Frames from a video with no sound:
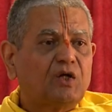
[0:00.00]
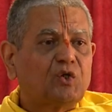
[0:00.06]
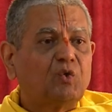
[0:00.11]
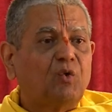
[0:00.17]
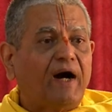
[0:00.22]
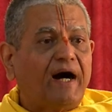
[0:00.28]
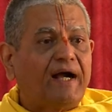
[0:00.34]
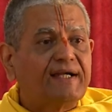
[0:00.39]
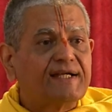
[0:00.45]

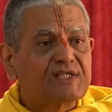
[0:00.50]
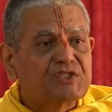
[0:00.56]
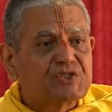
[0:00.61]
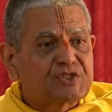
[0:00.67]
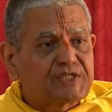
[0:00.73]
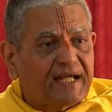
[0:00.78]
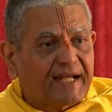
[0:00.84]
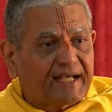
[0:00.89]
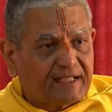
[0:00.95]
to
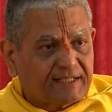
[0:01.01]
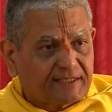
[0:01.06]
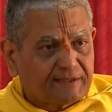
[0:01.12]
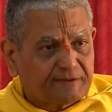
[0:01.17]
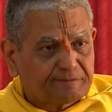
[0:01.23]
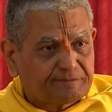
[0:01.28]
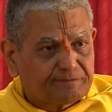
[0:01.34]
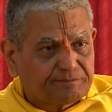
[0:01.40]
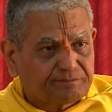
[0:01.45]
understand
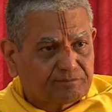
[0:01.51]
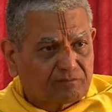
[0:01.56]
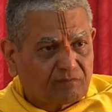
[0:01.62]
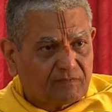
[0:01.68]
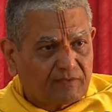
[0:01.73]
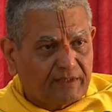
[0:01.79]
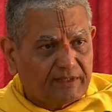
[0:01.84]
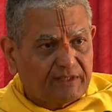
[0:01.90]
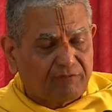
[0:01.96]

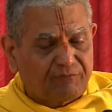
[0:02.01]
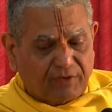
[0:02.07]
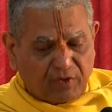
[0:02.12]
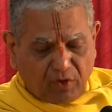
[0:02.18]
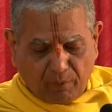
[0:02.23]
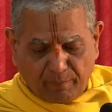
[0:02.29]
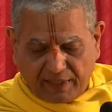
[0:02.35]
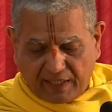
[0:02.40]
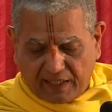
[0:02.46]
the
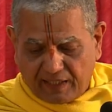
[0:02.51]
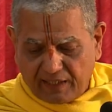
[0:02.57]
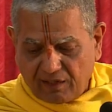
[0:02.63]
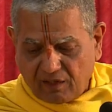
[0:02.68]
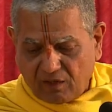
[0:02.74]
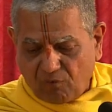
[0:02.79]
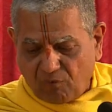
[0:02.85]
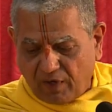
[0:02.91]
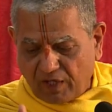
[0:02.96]
phenomena,
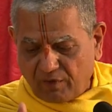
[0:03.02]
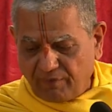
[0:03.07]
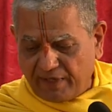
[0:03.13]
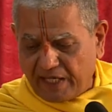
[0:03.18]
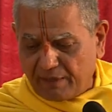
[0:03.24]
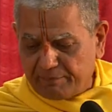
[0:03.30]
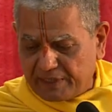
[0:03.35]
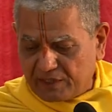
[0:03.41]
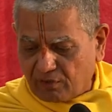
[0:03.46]
what we
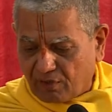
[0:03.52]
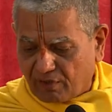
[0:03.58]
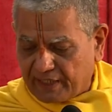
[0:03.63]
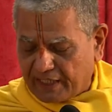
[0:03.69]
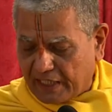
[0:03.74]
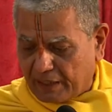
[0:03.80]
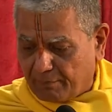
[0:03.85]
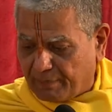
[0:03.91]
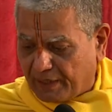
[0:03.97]
have been
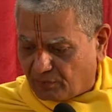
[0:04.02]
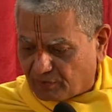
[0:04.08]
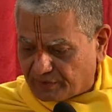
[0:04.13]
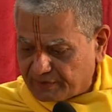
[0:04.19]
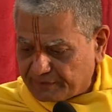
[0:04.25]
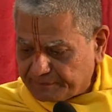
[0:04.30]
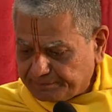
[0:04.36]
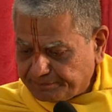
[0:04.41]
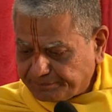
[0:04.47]
talking about.
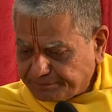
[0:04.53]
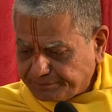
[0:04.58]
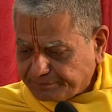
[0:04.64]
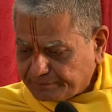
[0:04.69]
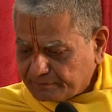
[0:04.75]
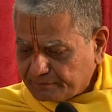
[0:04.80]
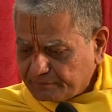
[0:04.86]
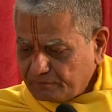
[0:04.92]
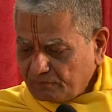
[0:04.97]

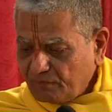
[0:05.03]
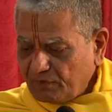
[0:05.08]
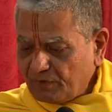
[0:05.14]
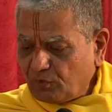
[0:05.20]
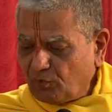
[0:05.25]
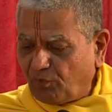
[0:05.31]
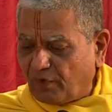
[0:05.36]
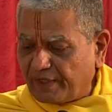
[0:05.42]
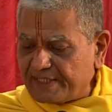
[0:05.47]

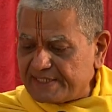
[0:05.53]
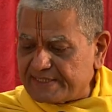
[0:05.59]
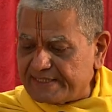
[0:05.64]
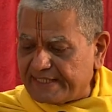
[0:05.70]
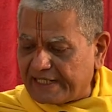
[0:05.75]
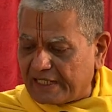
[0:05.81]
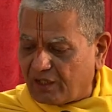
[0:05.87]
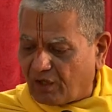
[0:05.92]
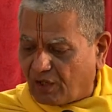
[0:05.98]
What is
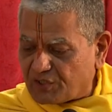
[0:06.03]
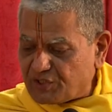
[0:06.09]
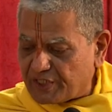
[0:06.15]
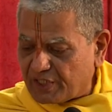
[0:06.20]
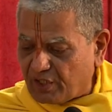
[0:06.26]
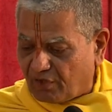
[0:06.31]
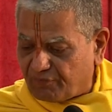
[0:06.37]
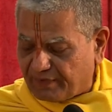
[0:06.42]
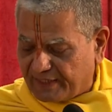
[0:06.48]
their
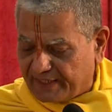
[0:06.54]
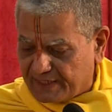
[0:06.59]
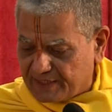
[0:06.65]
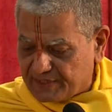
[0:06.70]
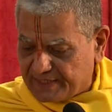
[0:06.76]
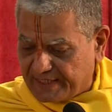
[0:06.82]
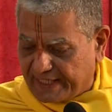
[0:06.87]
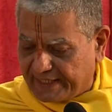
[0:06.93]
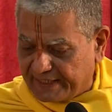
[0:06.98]
logic of
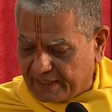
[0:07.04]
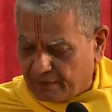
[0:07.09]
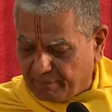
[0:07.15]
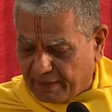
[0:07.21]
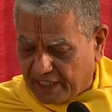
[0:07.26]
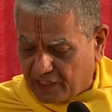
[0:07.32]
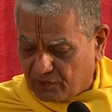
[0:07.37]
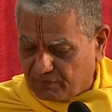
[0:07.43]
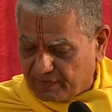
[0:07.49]
understanding
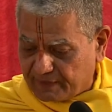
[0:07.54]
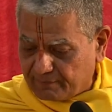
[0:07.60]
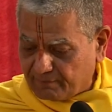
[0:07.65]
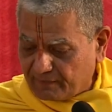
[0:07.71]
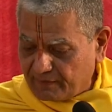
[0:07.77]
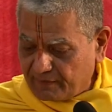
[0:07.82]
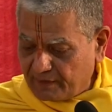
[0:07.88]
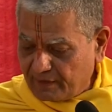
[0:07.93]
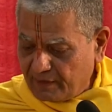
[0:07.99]
Bhagavat?
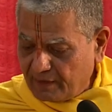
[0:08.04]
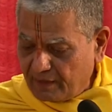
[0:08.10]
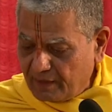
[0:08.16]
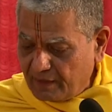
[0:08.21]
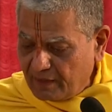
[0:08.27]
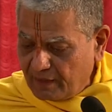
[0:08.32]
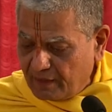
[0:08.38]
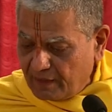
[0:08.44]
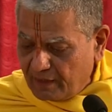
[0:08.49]

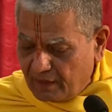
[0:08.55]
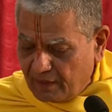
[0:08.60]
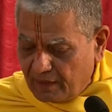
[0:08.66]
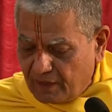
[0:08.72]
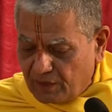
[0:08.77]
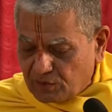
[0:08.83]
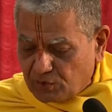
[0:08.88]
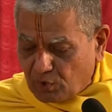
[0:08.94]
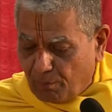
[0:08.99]

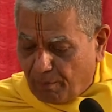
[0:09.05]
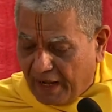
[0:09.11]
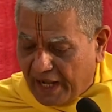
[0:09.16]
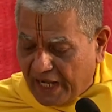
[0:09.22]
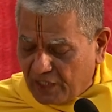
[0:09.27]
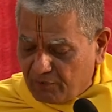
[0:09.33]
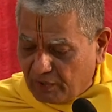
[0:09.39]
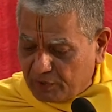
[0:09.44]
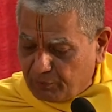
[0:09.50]
So,
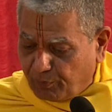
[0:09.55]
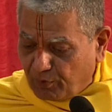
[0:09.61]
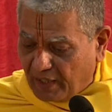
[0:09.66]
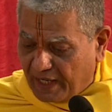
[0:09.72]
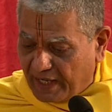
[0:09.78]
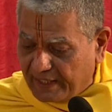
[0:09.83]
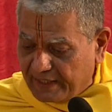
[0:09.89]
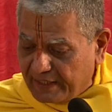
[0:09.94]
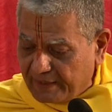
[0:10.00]
Bhagavad
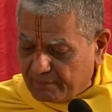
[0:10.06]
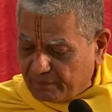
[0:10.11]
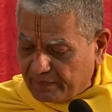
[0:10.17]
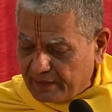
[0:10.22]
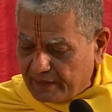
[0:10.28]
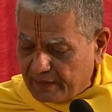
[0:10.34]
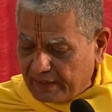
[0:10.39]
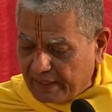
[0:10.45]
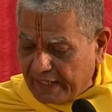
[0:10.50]

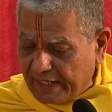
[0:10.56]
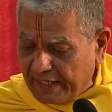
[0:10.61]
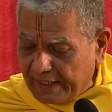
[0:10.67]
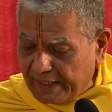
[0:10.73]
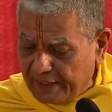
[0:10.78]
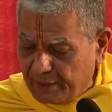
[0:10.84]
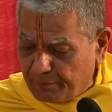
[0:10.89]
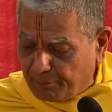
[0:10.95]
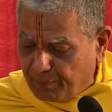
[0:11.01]
Puran,
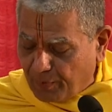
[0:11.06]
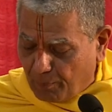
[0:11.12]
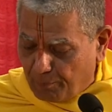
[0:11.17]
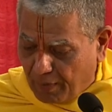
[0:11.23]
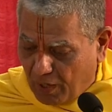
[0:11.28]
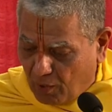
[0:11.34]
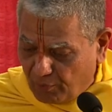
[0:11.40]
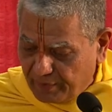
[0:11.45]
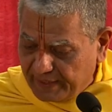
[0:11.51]
in
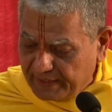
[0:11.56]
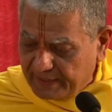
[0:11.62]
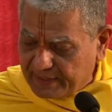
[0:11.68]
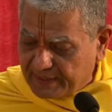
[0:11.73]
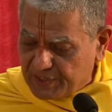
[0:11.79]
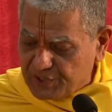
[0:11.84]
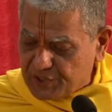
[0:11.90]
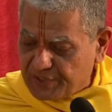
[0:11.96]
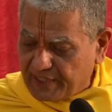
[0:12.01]

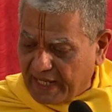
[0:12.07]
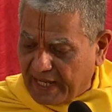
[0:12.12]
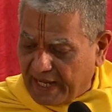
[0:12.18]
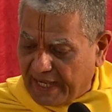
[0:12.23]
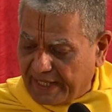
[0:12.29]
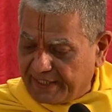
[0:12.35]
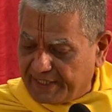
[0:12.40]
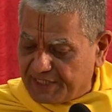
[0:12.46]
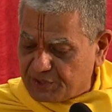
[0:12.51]
propounding Krishna
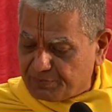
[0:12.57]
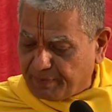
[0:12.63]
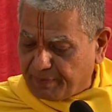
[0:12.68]
and his